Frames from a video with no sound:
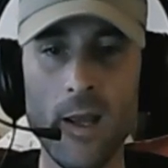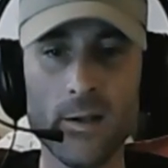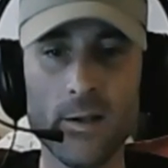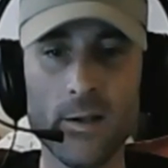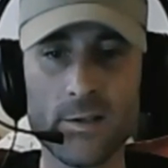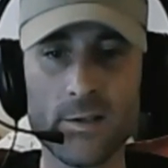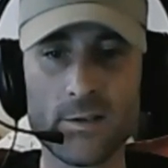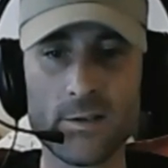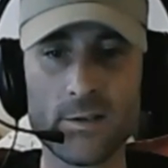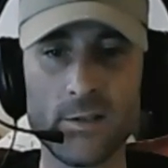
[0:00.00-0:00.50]

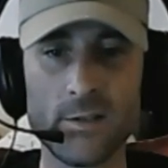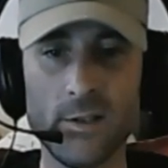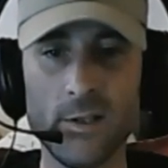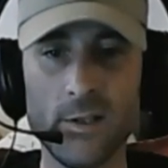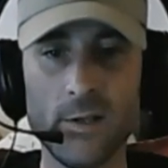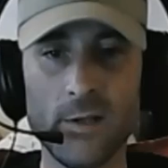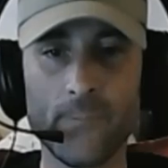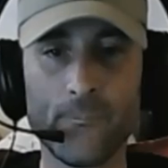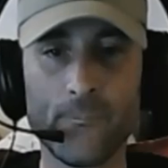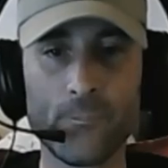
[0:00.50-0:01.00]
And let's
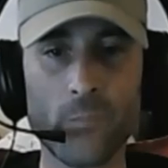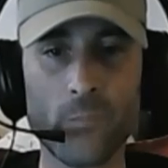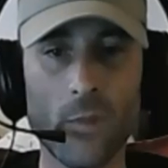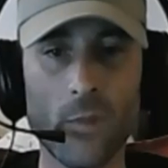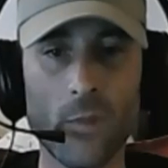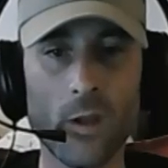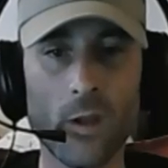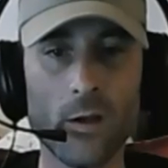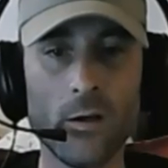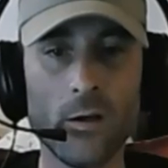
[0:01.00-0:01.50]
see.
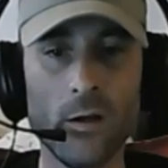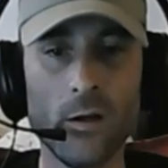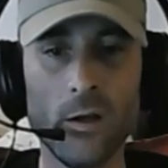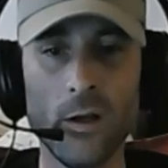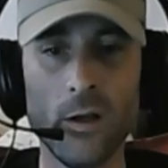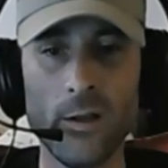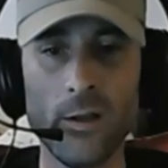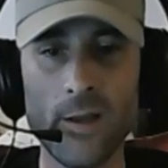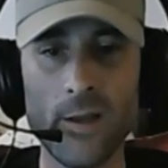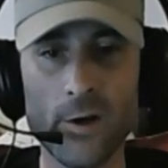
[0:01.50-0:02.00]

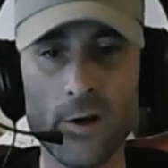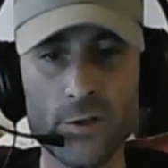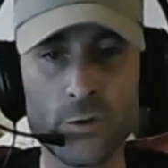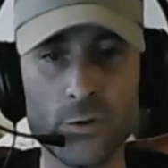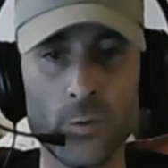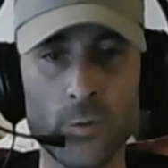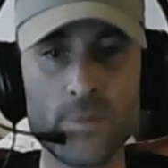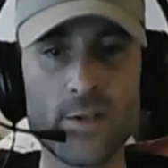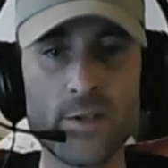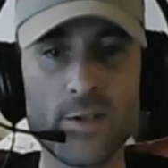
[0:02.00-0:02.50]

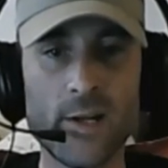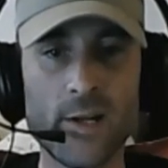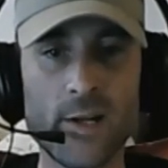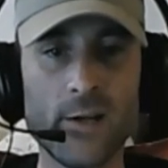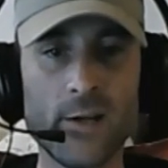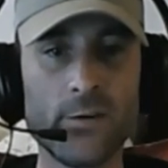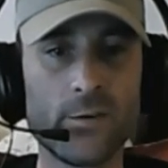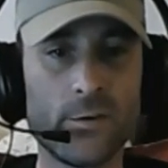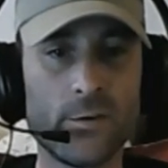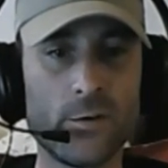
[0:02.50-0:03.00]
Then our storm
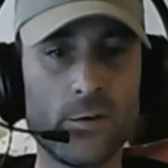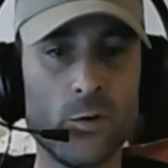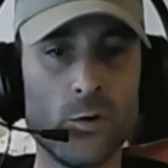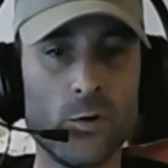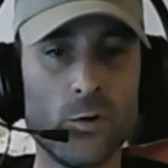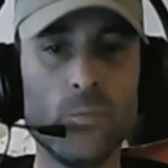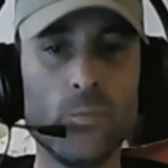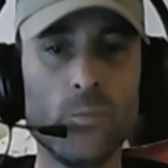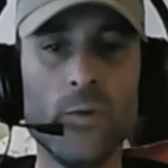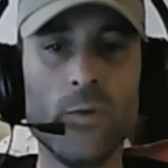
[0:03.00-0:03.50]
settings.
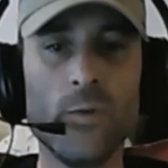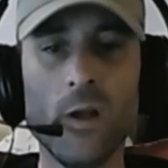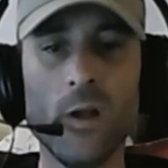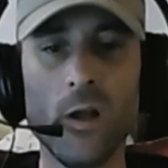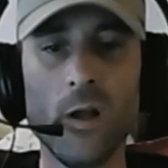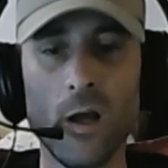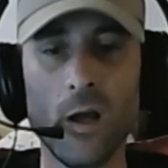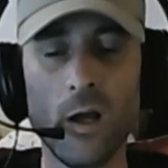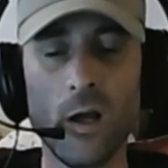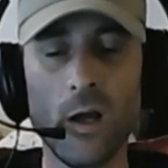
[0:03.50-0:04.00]
So
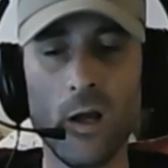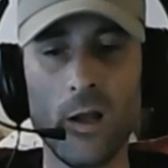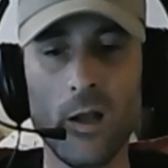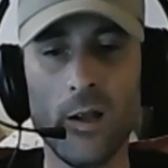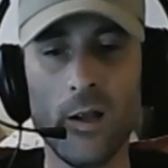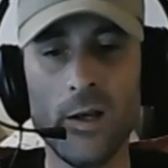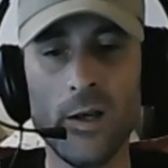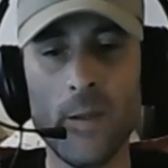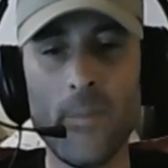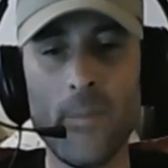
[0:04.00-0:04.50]

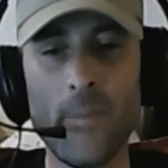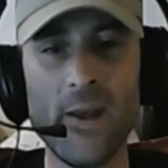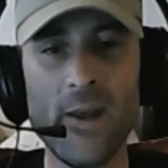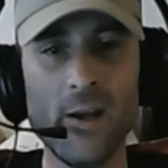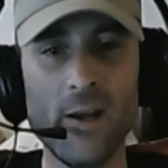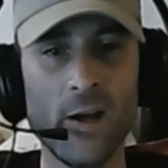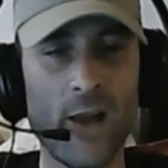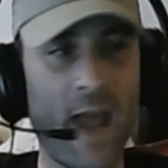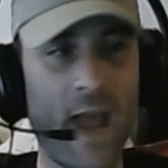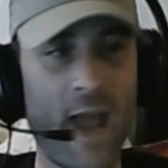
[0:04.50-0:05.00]

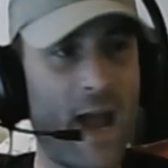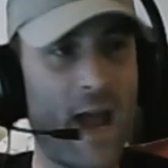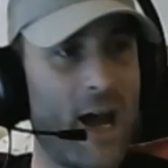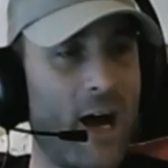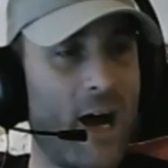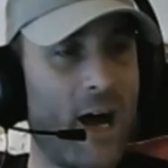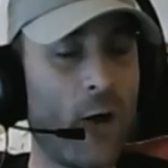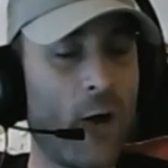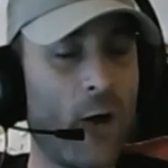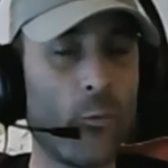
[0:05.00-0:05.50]
depending on
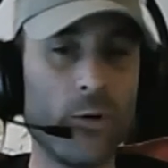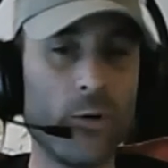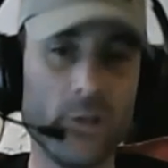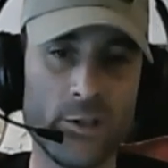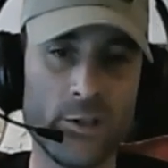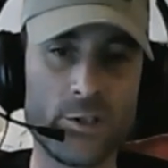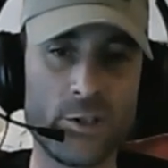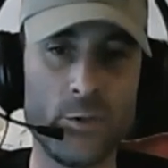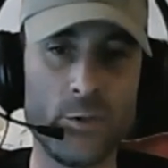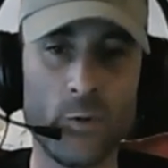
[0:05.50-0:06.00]
how
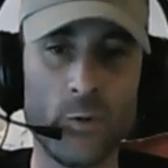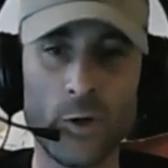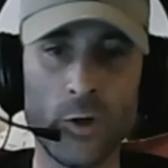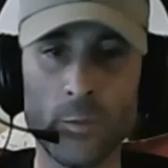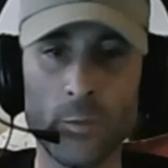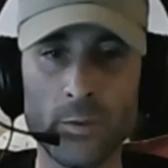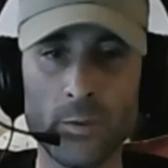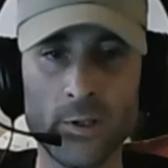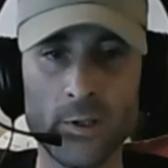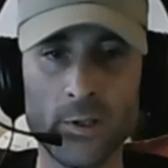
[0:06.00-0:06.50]
realistic
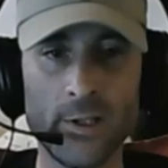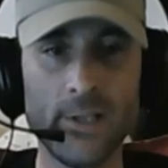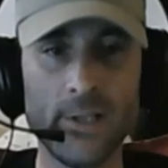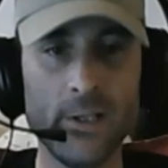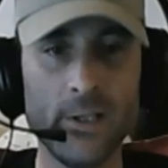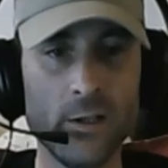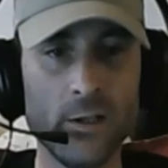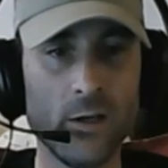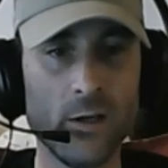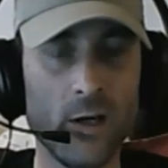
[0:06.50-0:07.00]
you want your
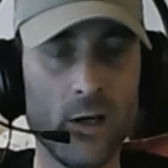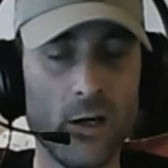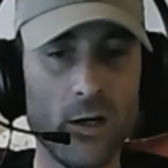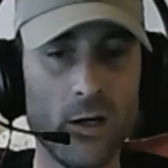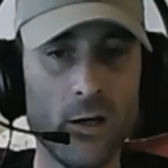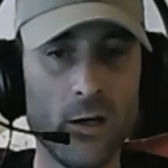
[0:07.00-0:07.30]
play,